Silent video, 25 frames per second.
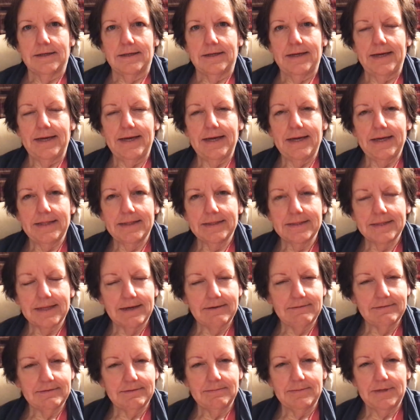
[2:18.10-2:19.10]
he
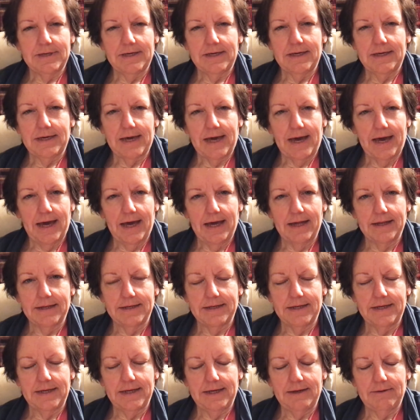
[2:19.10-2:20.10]
loves me and
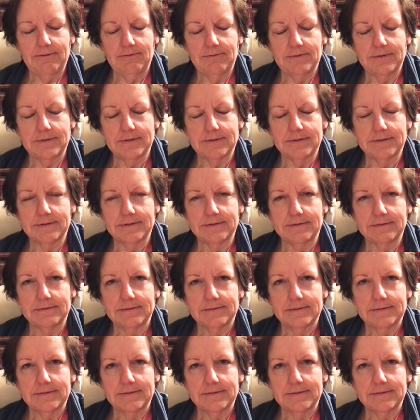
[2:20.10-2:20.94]
he will